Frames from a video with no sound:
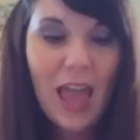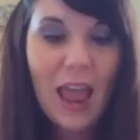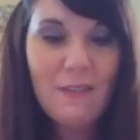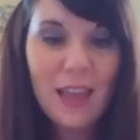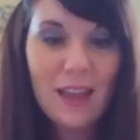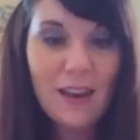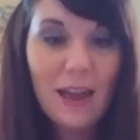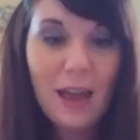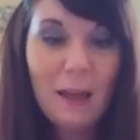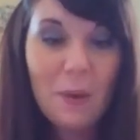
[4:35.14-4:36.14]
And then
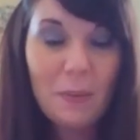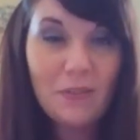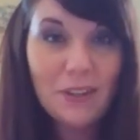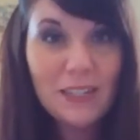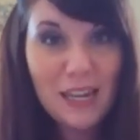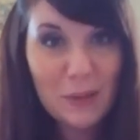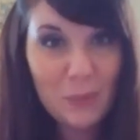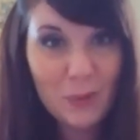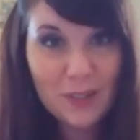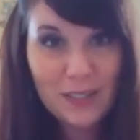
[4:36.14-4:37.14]
um, my friend
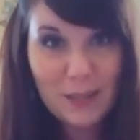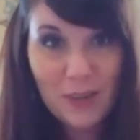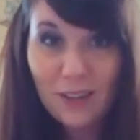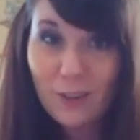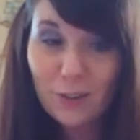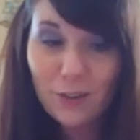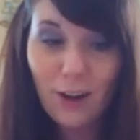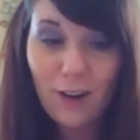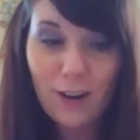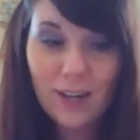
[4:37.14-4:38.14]
April sent me a little
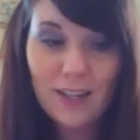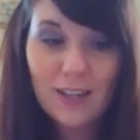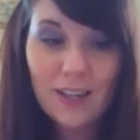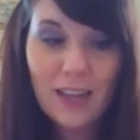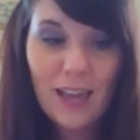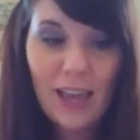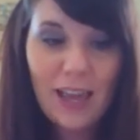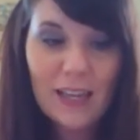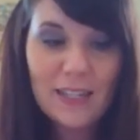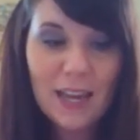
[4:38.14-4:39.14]
card,
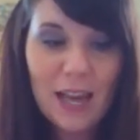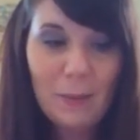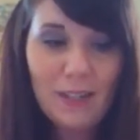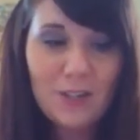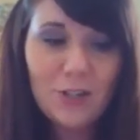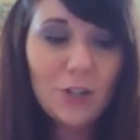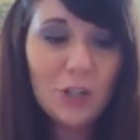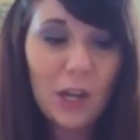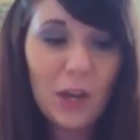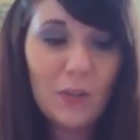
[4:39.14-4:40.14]
and um, I need to just
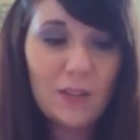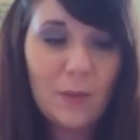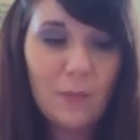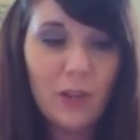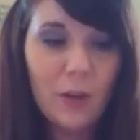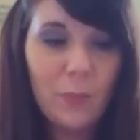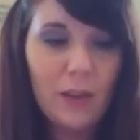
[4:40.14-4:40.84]
show you this envelope.